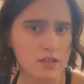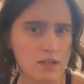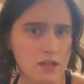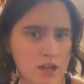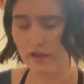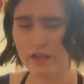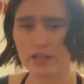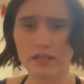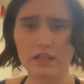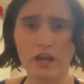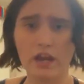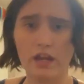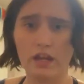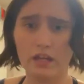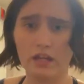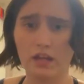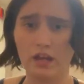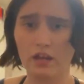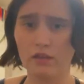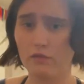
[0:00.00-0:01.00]
This guy,
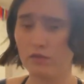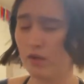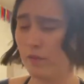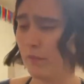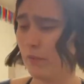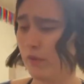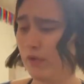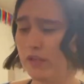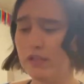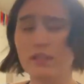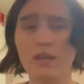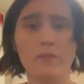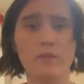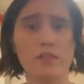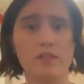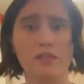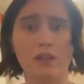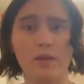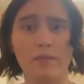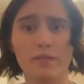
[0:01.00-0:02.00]
at some point his name was
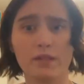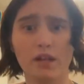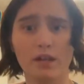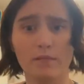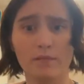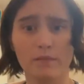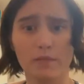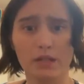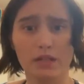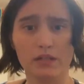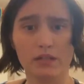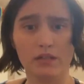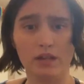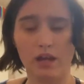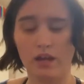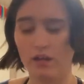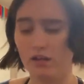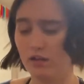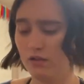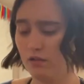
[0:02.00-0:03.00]
Dum Dum because
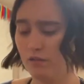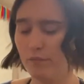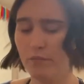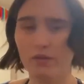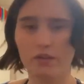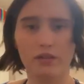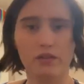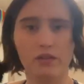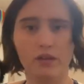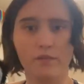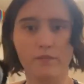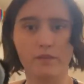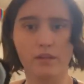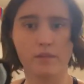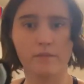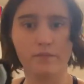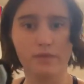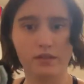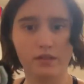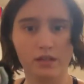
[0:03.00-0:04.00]
I put Dum
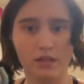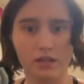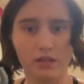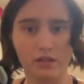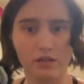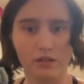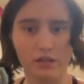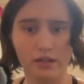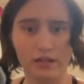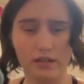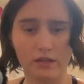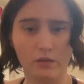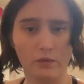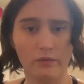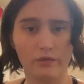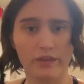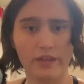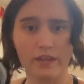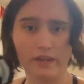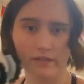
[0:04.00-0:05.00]
Dums, he can
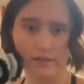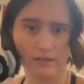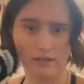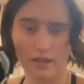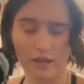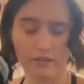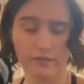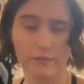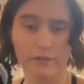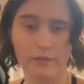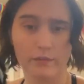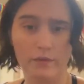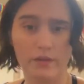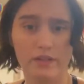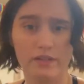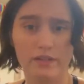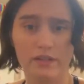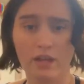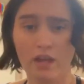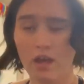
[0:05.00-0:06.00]
hold things and that's what it
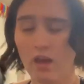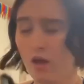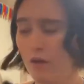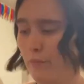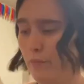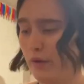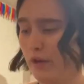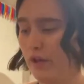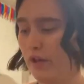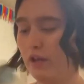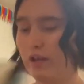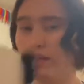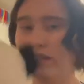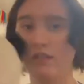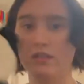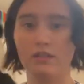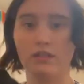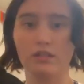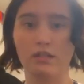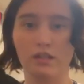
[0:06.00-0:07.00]
was, but
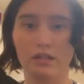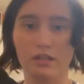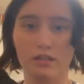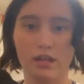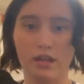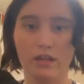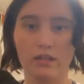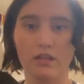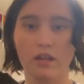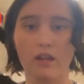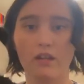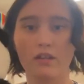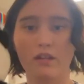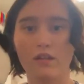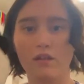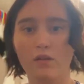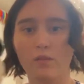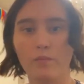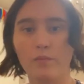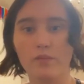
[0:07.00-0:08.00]
his head got cut
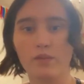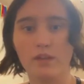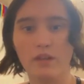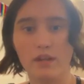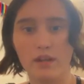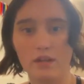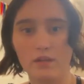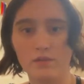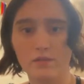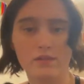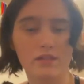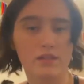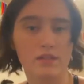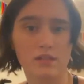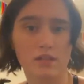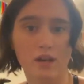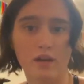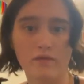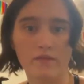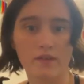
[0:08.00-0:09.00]
open and I used his
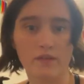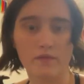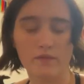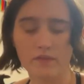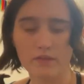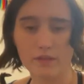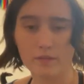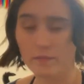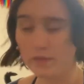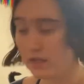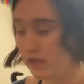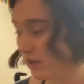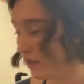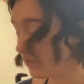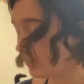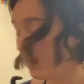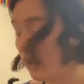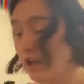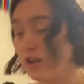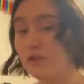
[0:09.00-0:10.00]
stuffing for something
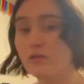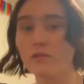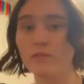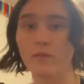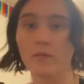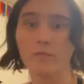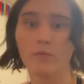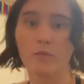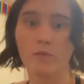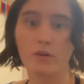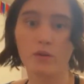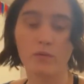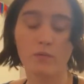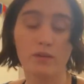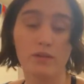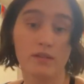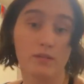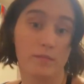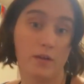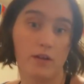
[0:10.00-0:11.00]
else. I don't remember what it
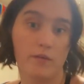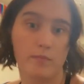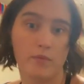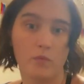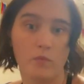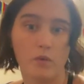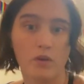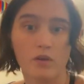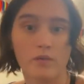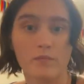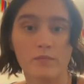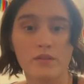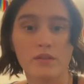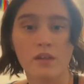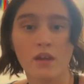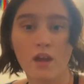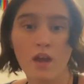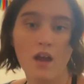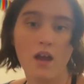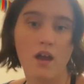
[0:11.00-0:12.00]
was, it might have been worms.
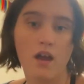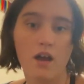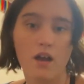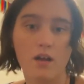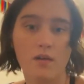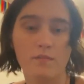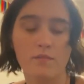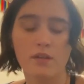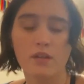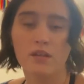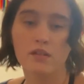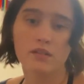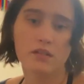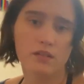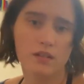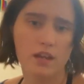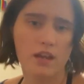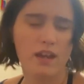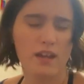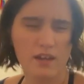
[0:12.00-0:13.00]
So
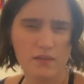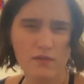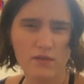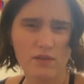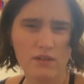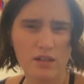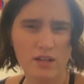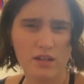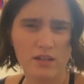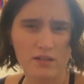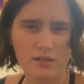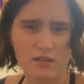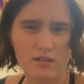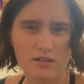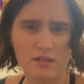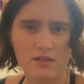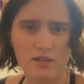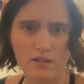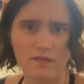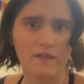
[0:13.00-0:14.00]
yeah, if you could answer this
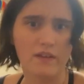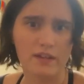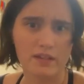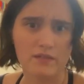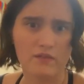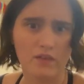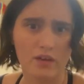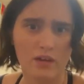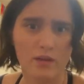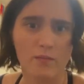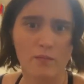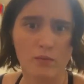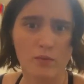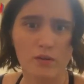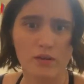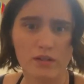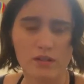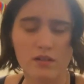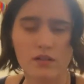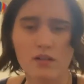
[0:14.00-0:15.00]
survey, it's very
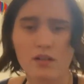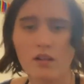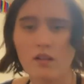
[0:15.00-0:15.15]
important.